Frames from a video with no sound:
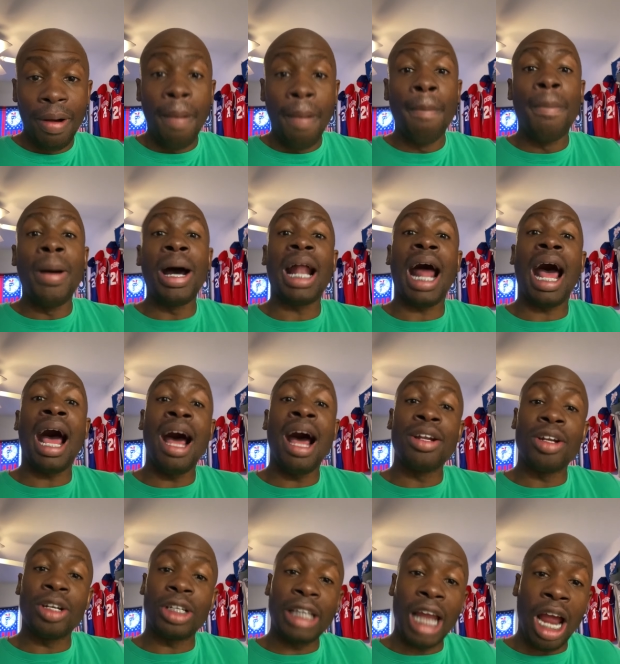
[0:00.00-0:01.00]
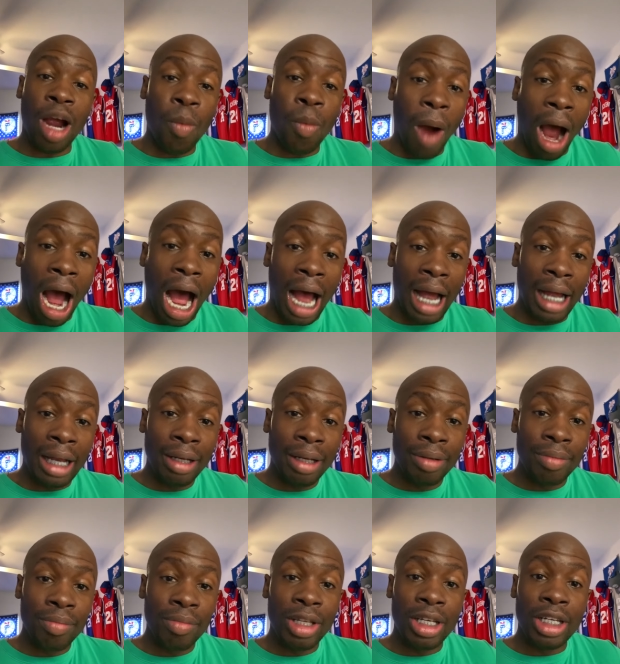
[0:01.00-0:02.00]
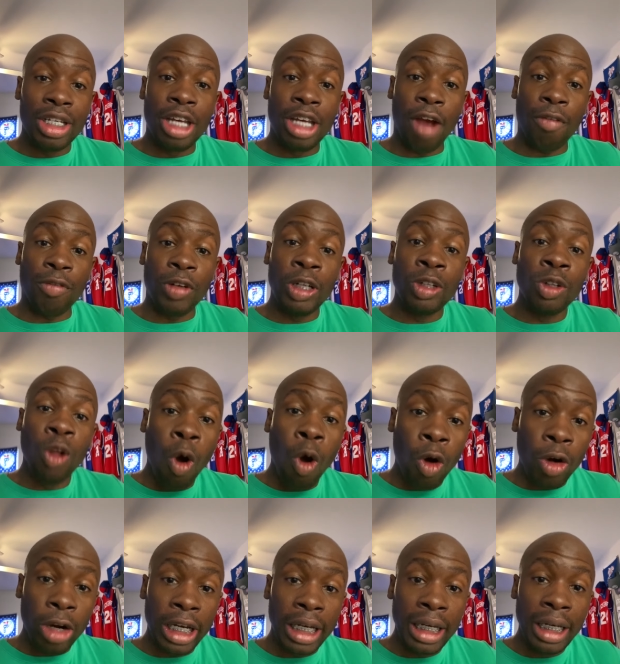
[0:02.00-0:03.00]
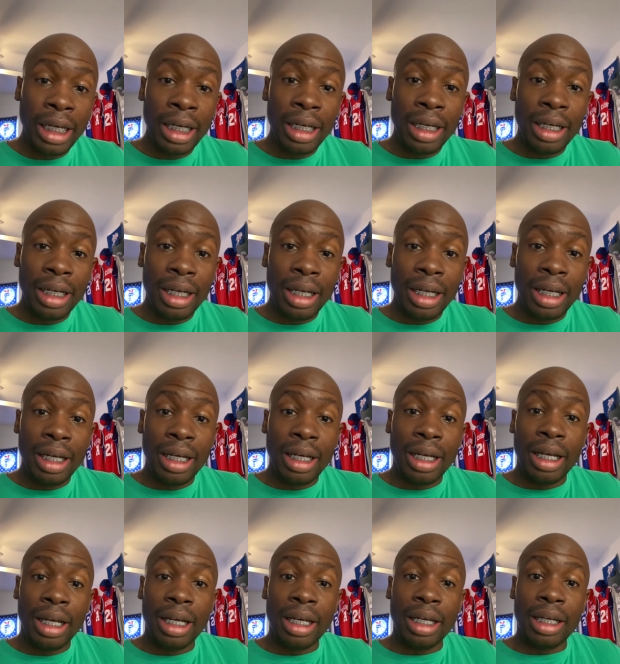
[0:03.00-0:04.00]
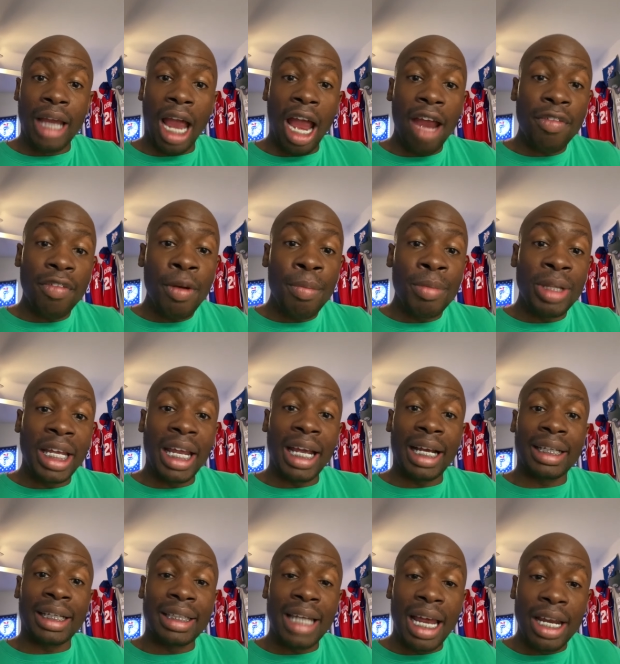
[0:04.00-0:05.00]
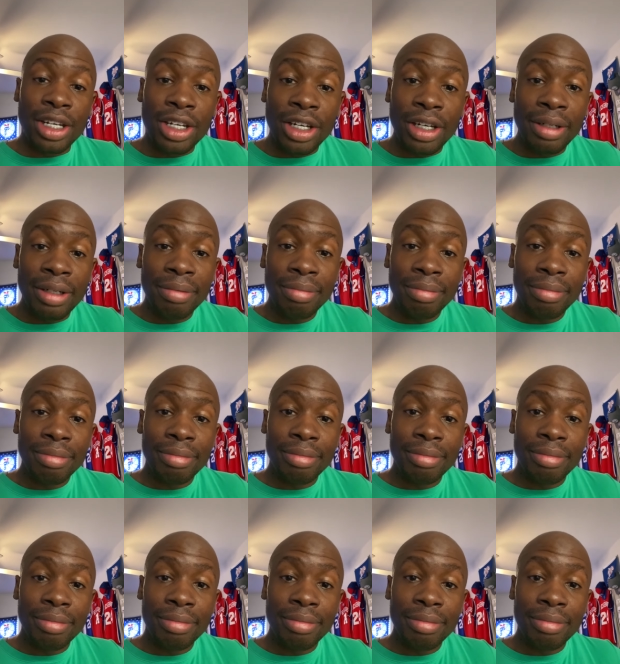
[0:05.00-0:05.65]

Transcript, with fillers: But I understand why Jeffrey Lurie gave him the extension.